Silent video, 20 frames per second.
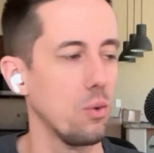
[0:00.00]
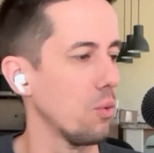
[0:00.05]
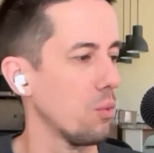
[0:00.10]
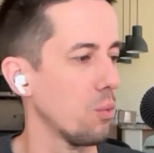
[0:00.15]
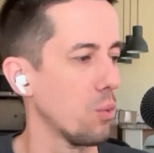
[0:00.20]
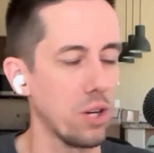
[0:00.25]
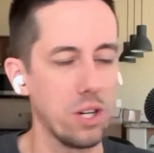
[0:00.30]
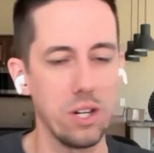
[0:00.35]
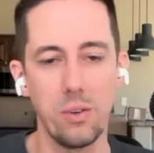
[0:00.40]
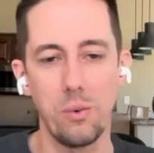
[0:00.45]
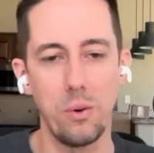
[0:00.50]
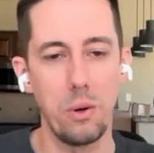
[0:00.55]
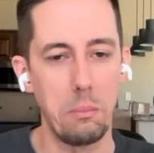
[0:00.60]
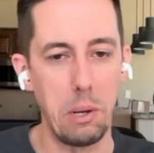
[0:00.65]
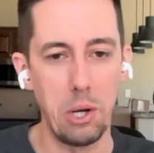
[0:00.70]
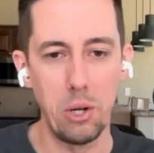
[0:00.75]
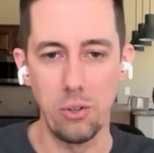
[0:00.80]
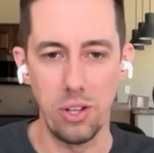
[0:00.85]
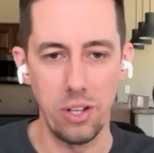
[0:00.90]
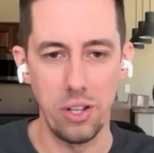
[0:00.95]
working
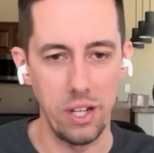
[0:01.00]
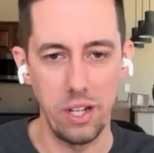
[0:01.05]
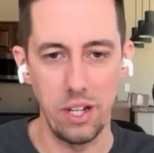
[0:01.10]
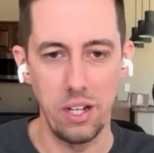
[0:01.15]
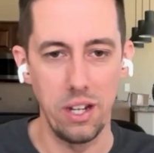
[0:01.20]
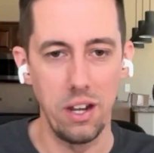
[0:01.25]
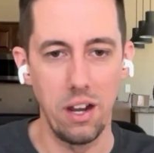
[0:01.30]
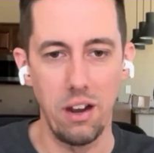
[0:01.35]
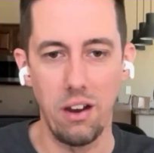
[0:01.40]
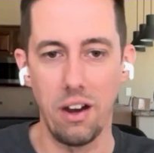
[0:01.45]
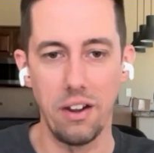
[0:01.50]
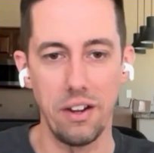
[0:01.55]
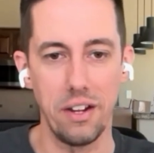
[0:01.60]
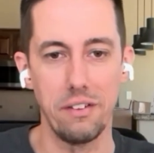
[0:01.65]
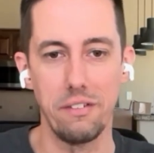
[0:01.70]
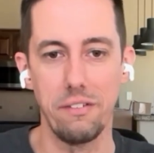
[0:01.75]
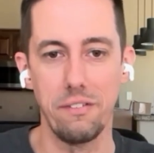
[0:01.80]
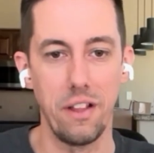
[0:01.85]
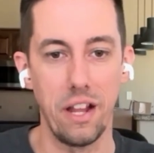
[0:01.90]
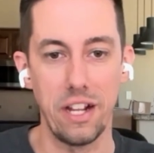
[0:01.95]
remotely on
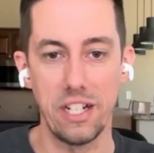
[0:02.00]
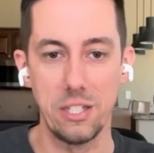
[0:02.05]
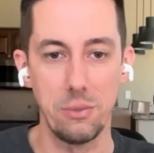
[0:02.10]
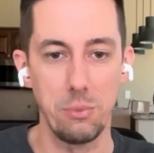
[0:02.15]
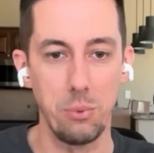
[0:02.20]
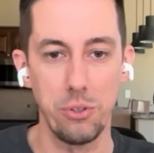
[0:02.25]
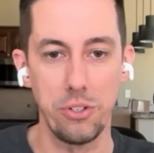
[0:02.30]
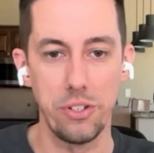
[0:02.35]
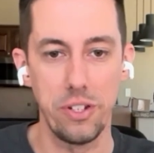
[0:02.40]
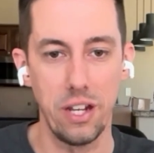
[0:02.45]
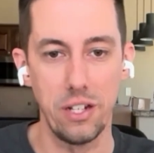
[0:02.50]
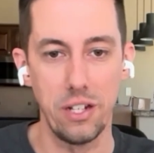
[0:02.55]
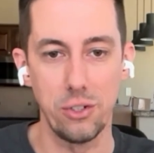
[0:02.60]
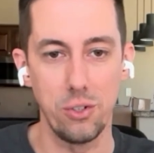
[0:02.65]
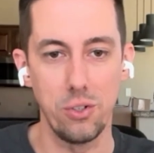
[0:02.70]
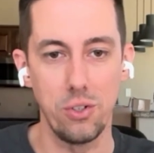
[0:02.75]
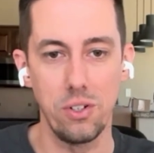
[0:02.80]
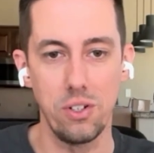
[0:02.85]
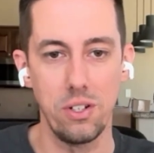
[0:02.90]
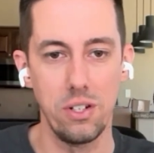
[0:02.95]
a flexible
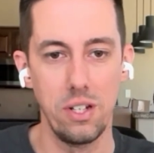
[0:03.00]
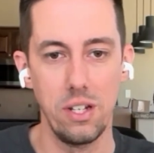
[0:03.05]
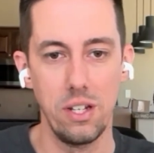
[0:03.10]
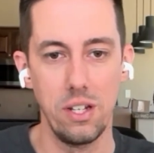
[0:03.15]
schedule.